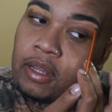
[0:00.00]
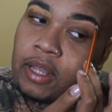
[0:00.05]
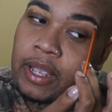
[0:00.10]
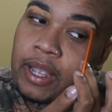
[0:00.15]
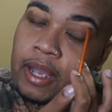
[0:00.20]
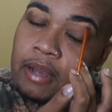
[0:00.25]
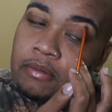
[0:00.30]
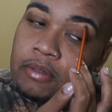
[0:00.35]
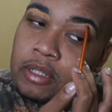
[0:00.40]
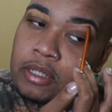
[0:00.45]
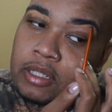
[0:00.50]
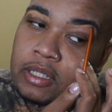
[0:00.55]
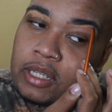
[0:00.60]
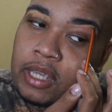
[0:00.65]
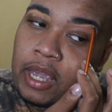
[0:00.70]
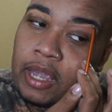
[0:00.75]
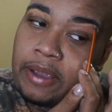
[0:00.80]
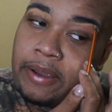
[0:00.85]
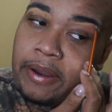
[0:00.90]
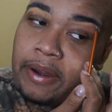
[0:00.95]
Like, I was
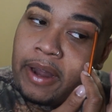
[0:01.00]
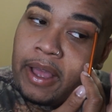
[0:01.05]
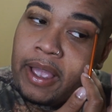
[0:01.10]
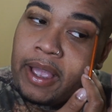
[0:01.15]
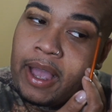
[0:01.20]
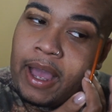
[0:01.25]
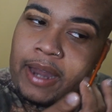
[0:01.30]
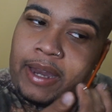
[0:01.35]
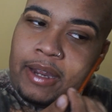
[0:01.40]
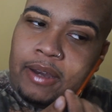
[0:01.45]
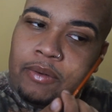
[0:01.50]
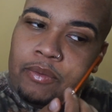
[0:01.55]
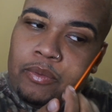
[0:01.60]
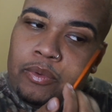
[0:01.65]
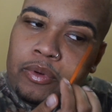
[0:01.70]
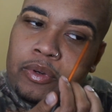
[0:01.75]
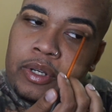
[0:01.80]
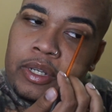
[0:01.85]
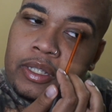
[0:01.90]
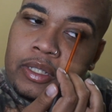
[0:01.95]
scared. Like, I didn't
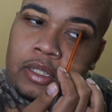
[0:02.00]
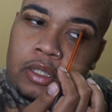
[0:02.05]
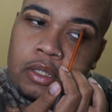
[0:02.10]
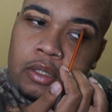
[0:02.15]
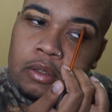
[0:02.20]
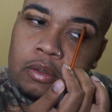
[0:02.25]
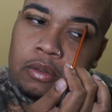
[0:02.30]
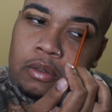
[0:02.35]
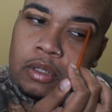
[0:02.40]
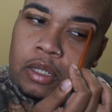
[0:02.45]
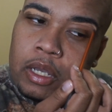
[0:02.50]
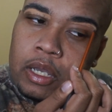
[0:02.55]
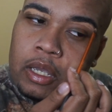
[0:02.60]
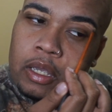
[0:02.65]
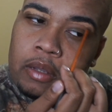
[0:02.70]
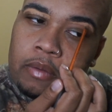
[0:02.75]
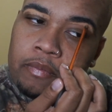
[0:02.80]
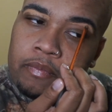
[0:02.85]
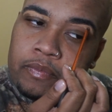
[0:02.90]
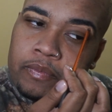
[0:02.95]
want to
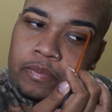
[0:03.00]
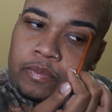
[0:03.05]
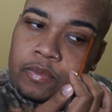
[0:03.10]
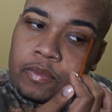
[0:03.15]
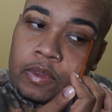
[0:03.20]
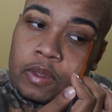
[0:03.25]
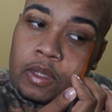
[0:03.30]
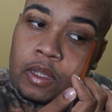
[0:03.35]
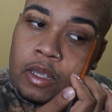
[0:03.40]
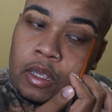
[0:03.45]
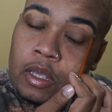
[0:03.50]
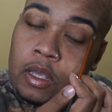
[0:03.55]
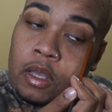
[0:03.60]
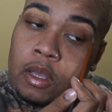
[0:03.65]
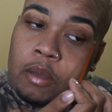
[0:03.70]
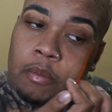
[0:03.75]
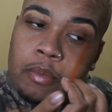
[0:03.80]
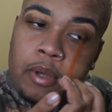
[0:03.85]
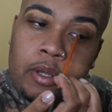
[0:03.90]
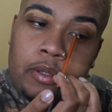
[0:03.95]
like
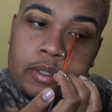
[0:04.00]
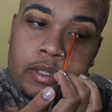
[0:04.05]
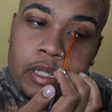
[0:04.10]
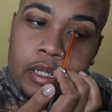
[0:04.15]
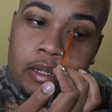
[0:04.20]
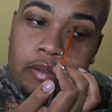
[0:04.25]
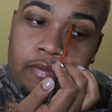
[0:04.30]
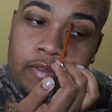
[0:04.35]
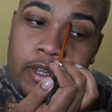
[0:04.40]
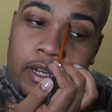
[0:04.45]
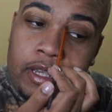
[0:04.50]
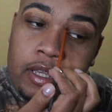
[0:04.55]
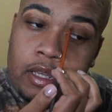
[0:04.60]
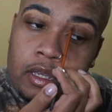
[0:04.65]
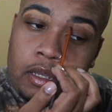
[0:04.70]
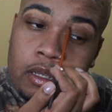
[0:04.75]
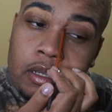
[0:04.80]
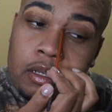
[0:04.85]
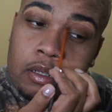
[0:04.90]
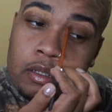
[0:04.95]
post any
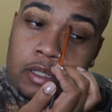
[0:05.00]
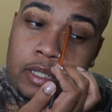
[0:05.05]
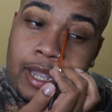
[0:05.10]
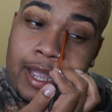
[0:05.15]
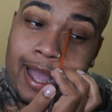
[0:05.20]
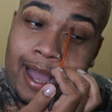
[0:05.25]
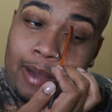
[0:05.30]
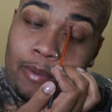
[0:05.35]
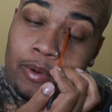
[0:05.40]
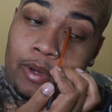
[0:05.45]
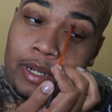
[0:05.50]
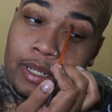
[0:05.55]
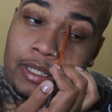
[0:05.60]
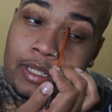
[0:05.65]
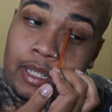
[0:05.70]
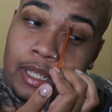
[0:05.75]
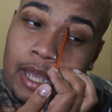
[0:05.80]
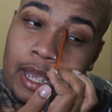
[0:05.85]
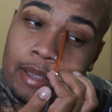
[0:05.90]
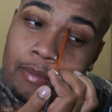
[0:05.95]
videos. Like, I wanted
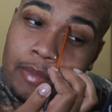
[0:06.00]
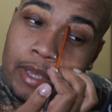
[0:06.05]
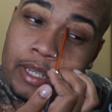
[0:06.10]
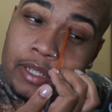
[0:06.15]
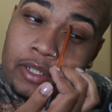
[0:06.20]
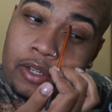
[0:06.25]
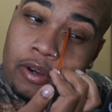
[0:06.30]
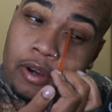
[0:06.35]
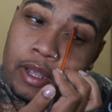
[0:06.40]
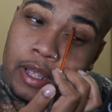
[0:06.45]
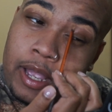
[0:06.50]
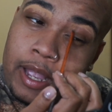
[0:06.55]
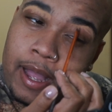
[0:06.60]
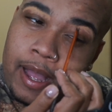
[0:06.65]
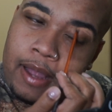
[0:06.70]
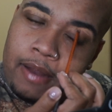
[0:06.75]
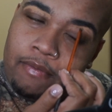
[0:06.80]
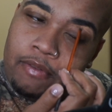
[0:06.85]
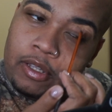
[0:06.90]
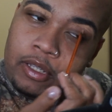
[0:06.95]
to like make sure like
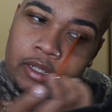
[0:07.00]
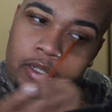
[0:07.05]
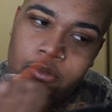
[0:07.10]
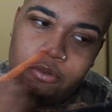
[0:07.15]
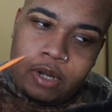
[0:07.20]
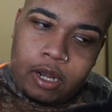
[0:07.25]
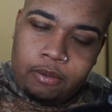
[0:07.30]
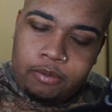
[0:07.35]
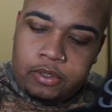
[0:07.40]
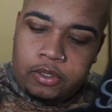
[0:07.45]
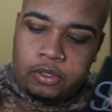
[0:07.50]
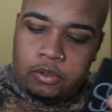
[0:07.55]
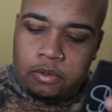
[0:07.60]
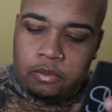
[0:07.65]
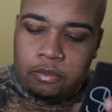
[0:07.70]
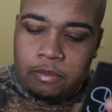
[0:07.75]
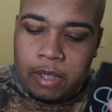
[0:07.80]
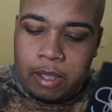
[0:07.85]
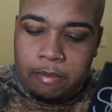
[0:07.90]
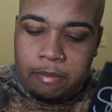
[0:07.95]
I really knew what I was doing
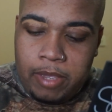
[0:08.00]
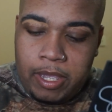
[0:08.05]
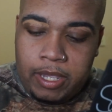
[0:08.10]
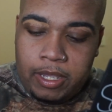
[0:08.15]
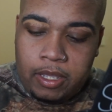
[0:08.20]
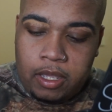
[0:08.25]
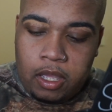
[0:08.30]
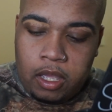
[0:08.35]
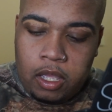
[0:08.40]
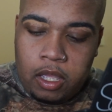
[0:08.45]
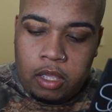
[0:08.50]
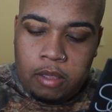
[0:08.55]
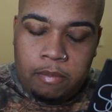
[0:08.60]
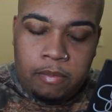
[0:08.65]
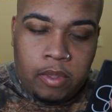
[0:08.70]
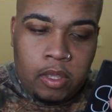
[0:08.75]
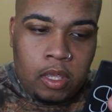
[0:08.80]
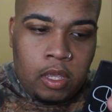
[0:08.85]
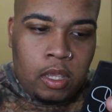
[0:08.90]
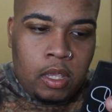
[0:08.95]
with my makeup,
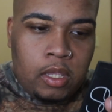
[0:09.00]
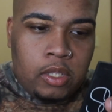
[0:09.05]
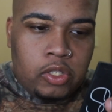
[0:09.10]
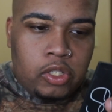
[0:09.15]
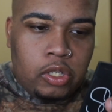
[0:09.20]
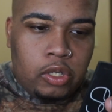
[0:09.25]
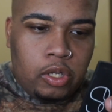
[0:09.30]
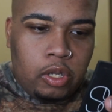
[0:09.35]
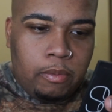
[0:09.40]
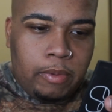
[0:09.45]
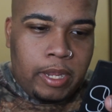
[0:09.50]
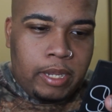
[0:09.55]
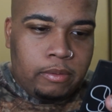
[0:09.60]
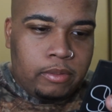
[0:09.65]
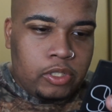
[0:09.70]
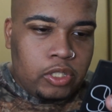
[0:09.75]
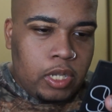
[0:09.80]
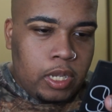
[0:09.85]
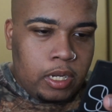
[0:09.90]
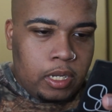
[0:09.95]
so nobody was
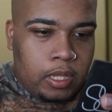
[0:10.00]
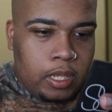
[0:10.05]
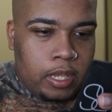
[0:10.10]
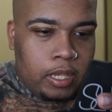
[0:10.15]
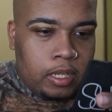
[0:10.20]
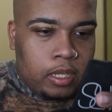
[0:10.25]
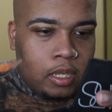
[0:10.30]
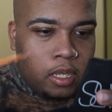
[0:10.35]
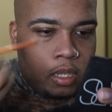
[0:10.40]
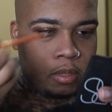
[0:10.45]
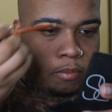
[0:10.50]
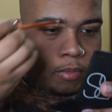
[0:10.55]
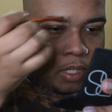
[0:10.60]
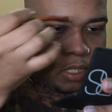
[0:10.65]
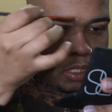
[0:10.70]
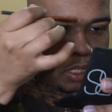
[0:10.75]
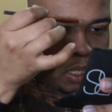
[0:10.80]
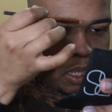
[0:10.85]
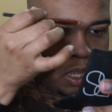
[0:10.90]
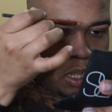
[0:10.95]
trying to like come in
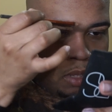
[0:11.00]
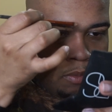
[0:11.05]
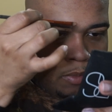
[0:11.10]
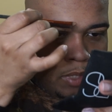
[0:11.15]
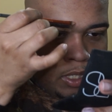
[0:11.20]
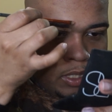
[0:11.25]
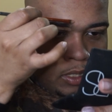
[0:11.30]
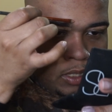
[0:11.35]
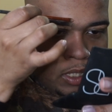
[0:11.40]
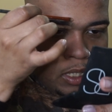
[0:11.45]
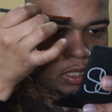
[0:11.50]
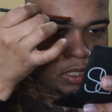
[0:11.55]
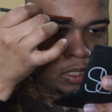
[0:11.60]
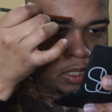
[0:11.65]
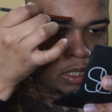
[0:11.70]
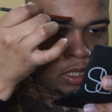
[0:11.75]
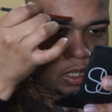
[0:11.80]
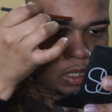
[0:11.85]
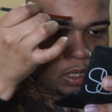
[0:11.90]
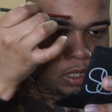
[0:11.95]
the comments and
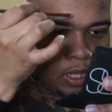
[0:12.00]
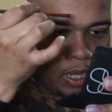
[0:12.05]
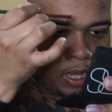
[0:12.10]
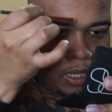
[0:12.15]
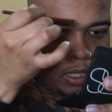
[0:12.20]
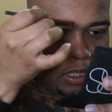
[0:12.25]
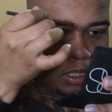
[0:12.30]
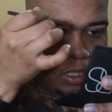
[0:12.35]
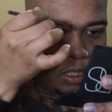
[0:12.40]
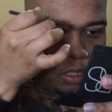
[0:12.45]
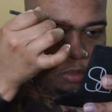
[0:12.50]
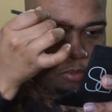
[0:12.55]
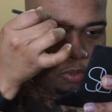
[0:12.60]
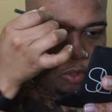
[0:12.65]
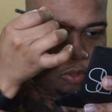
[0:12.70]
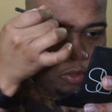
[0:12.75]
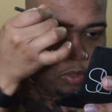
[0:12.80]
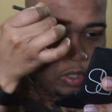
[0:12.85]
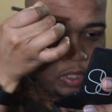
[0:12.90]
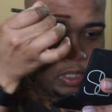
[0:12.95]
clock your
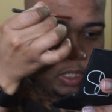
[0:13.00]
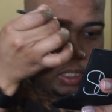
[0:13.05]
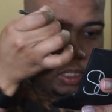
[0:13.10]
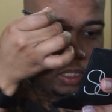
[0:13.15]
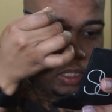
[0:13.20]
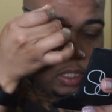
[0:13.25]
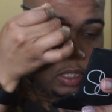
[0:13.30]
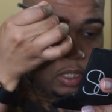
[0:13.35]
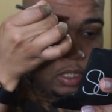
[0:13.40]
boy.